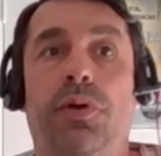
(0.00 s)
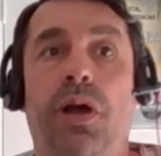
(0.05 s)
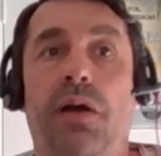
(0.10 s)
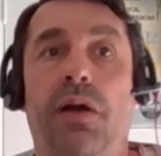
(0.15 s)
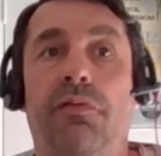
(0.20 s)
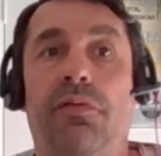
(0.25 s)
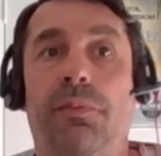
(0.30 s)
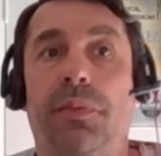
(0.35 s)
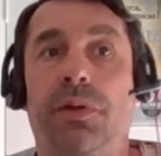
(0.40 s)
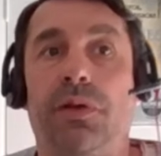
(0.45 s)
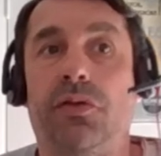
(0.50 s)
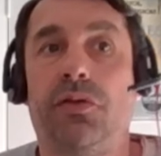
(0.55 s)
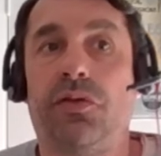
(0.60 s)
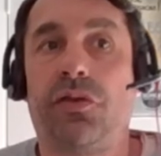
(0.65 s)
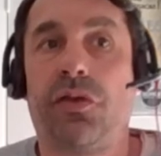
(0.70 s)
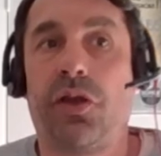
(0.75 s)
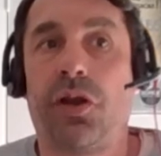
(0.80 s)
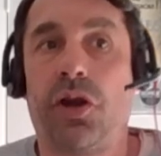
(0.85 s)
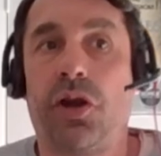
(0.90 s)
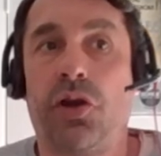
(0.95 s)
governments
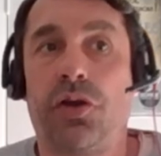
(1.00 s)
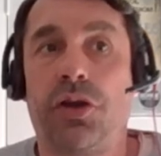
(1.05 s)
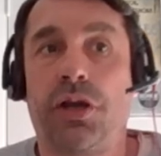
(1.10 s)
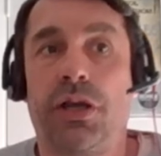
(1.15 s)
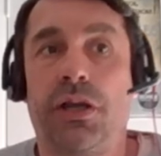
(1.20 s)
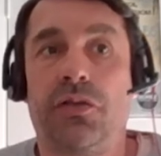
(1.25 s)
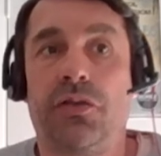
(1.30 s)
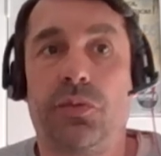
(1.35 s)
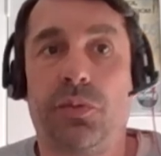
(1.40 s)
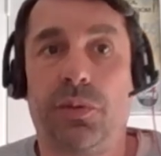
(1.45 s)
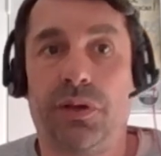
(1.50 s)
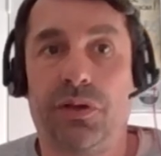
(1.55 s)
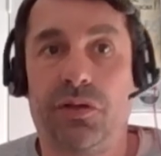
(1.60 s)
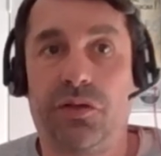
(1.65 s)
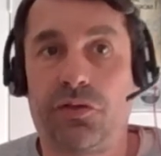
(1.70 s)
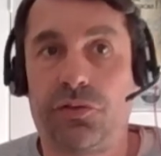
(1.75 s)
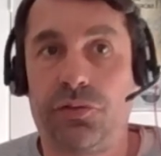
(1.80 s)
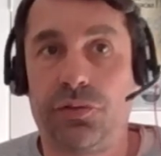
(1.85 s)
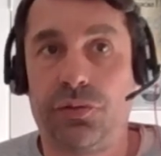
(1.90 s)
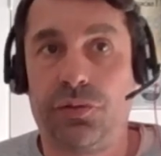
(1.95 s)
that are looking to
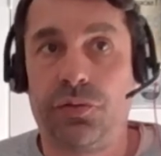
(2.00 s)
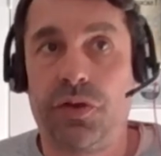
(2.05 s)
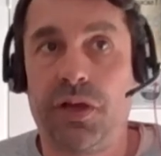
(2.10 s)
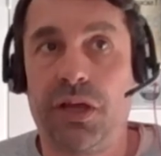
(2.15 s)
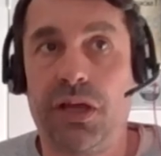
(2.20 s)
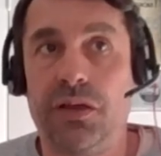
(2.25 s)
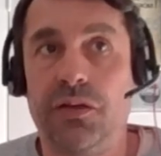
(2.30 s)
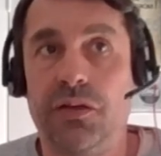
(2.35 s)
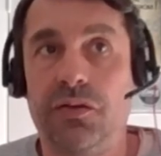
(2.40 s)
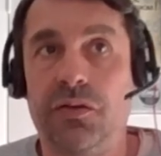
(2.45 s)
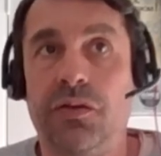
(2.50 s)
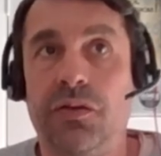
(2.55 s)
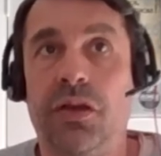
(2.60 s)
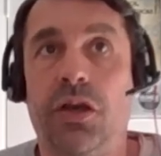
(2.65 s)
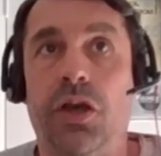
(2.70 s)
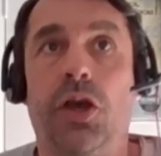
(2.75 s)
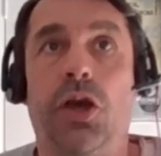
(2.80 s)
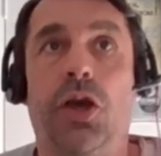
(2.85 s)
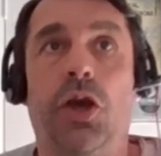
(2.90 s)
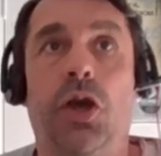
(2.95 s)
install these.
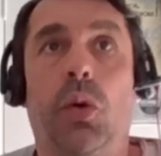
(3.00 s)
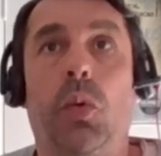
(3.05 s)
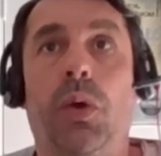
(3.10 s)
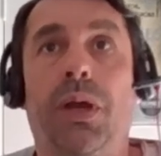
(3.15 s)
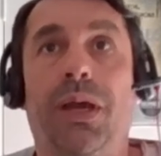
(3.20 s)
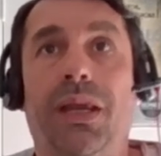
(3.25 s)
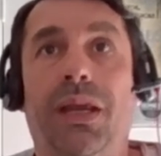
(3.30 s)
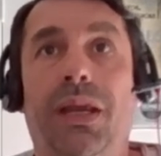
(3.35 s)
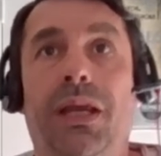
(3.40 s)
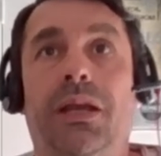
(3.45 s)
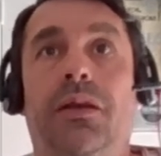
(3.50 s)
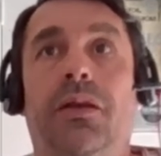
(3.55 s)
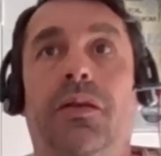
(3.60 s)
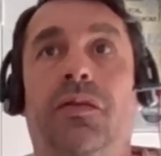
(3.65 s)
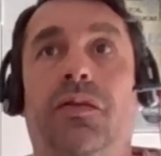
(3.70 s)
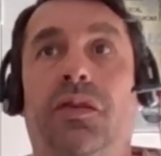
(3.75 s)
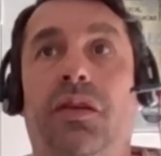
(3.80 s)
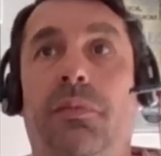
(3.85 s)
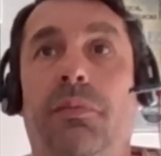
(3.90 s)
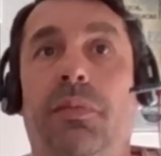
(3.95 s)
We need a
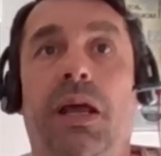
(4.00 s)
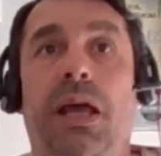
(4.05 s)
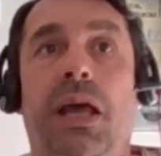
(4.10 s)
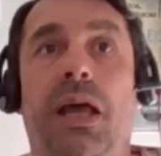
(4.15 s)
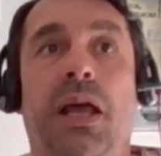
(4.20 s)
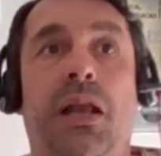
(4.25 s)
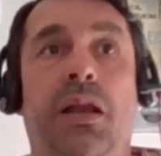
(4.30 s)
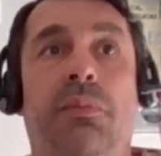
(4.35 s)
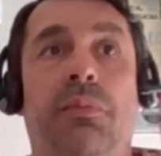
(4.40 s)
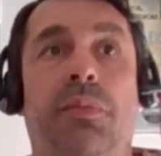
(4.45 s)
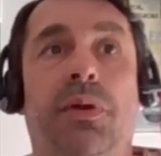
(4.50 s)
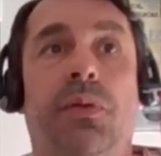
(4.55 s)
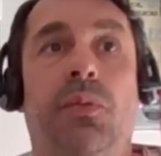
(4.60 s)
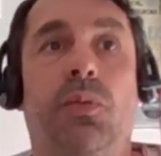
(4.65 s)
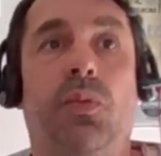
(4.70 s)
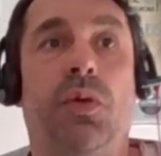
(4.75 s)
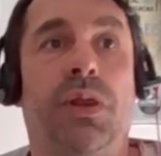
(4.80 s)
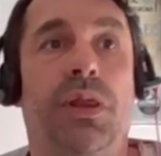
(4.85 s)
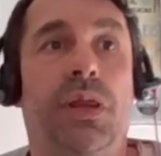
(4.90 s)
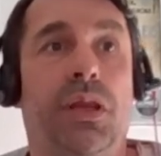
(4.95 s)
similar element
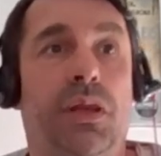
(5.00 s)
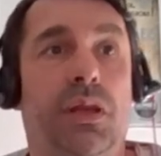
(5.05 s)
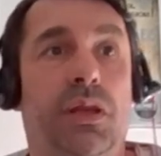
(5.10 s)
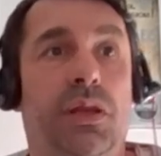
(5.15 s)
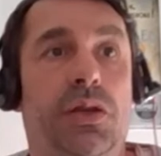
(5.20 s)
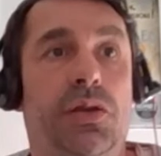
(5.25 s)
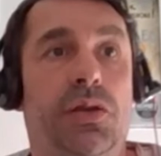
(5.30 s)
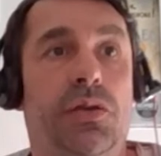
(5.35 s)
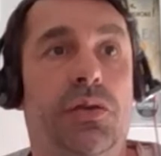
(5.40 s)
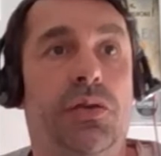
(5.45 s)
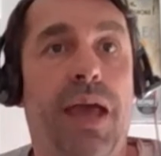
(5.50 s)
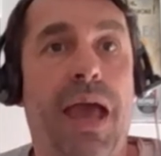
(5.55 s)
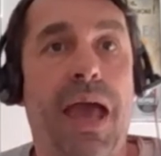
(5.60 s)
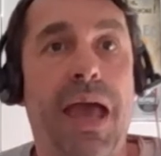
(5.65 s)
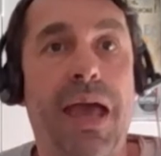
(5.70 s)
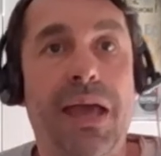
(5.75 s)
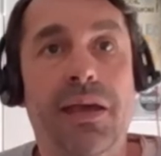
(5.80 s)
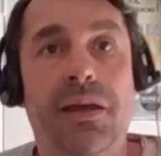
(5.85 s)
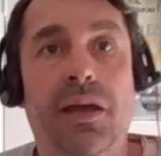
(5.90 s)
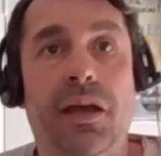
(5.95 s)
within the UK.
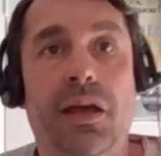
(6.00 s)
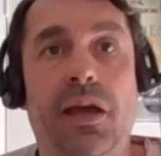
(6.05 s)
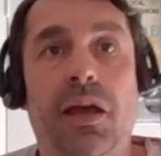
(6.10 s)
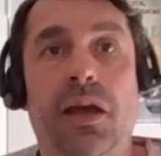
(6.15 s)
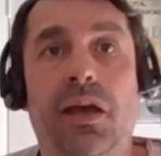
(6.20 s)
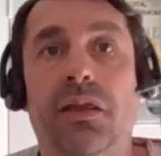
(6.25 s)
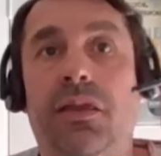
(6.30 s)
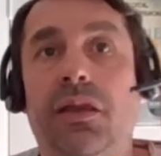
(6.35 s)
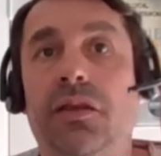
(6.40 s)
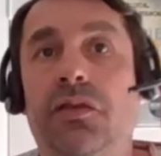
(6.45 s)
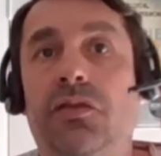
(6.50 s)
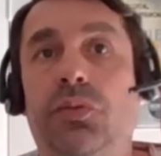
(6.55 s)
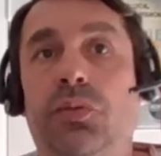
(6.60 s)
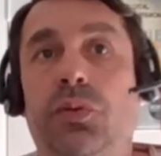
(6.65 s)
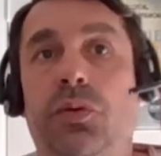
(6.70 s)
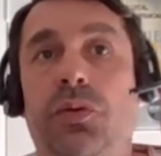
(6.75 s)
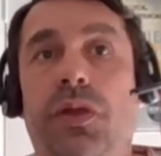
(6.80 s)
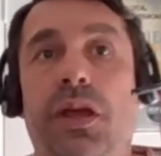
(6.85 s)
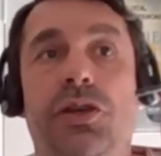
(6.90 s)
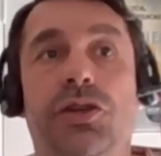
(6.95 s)
This will
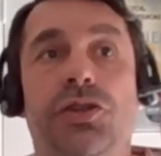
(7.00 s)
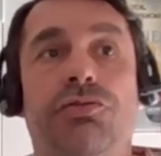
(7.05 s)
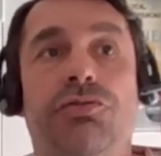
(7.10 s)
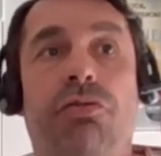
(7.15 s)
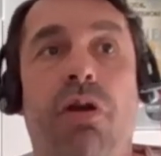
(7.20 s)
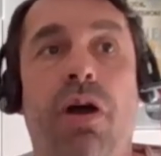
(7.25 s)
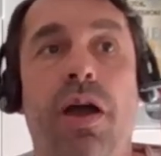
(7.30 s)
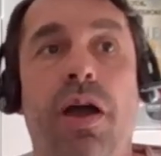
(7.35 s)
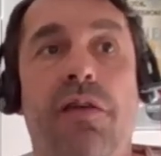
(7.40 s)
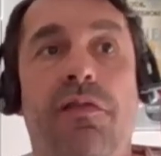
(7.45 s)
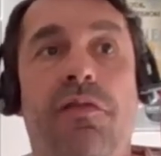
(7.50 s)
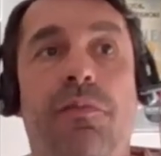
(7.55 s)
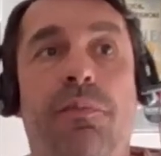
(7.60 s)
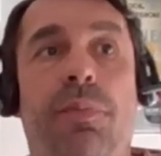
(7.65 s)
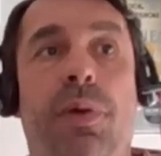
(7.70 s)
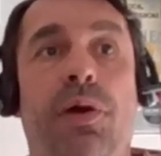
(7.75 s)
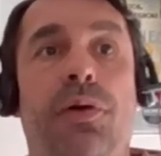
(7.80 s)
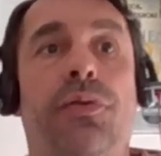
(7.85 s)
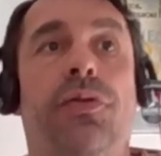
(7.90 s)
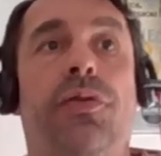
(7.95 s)
then drive
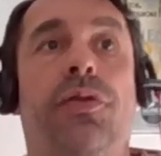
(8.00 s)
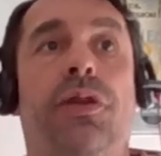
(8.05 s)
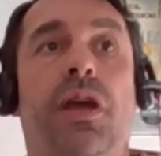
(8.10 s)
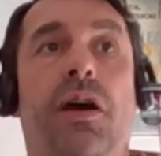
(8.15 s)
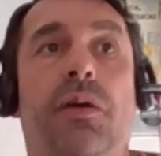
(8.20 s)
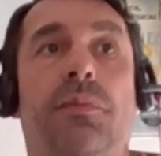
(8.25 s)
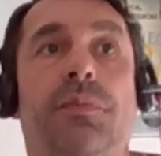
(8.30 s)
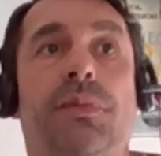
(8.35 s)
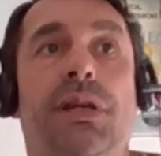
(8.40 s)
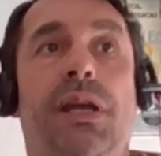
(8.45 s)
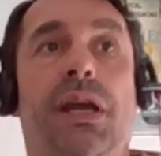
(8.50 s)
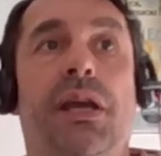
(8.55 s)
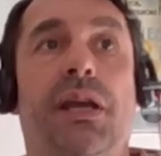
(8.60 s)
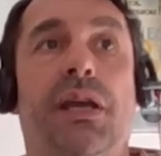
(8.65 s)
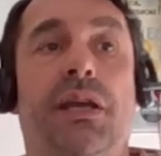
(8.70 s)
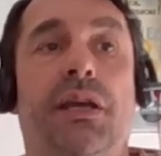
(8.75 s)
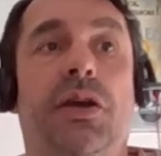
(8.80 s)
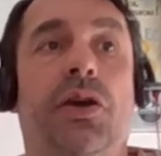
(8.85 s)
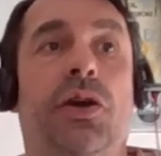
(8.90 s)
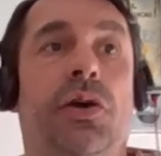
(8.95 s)
both the
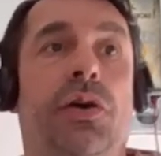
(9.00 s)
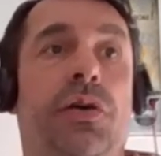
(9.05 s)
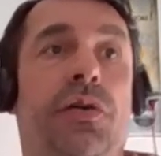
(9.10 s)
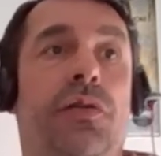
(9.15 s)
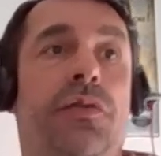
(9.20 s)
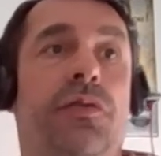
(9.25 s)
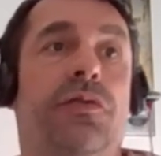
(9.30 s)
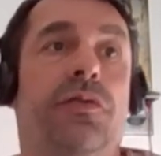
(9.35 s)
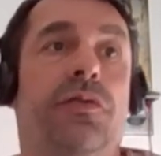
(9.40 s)
uptake of